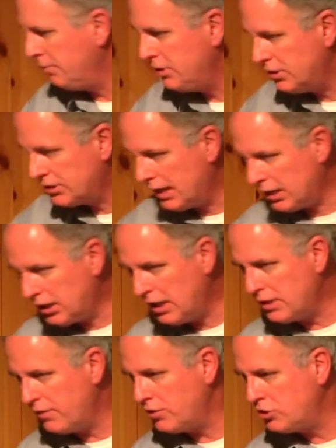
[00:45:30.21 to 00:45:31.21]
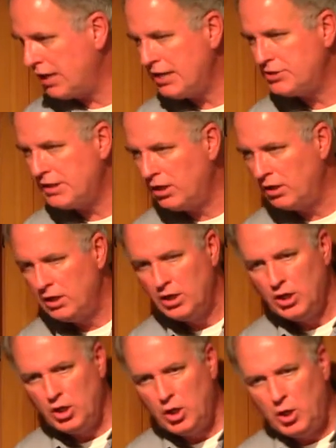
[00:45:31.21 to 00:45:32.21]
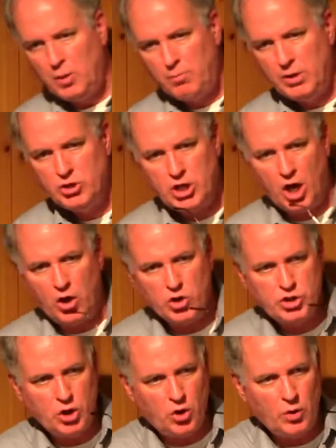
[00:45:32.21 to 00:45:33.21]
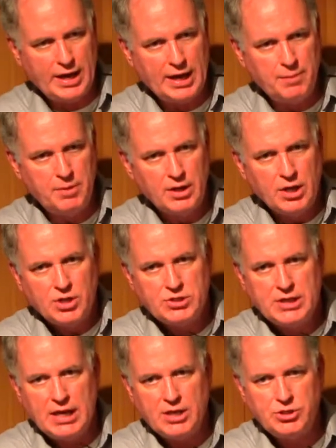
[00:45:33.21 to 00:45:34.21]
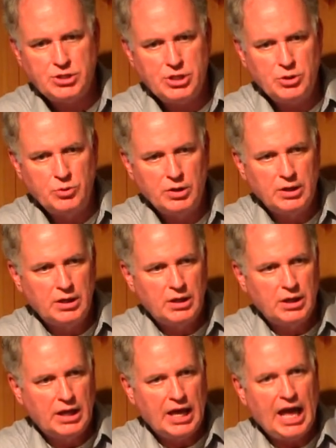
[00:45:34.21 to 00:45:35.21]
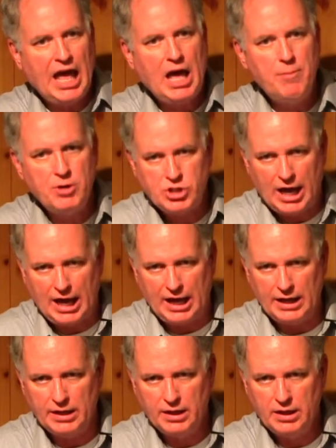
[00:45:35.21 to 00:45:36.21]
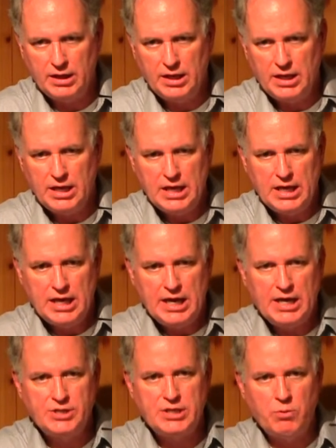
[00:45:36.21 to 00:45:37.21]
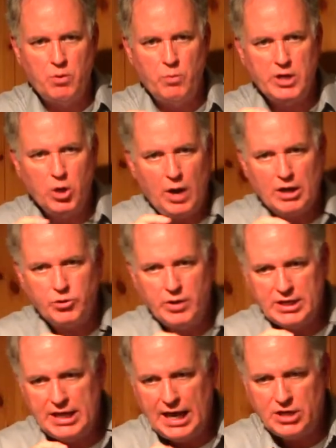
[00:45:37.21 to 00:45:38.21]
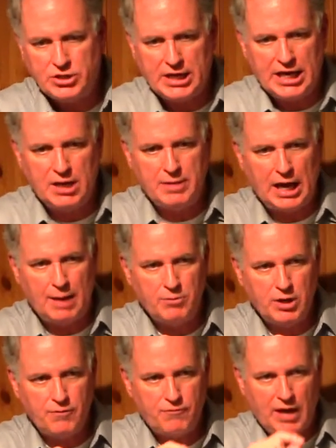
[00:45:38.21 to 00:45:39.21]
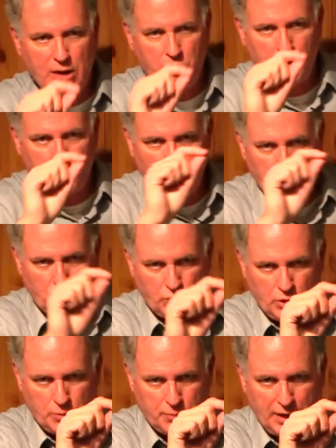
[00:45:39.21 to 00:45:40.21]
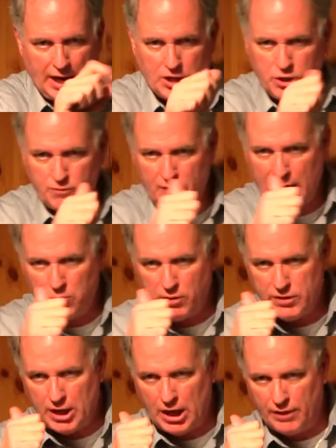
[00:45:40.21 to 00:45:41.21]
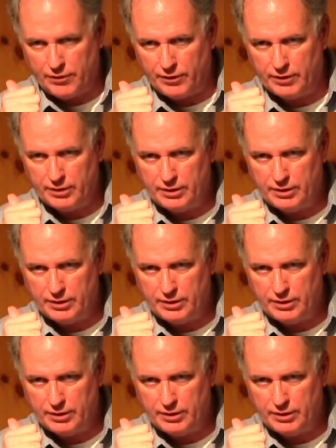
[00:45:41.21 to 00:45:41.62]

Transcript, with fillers: Let me just kind of cut to the chase here. But jo- Joab says to Abishai, he said, when we go out to engage the enemy, I'm going to fight with one group and you fight with the other.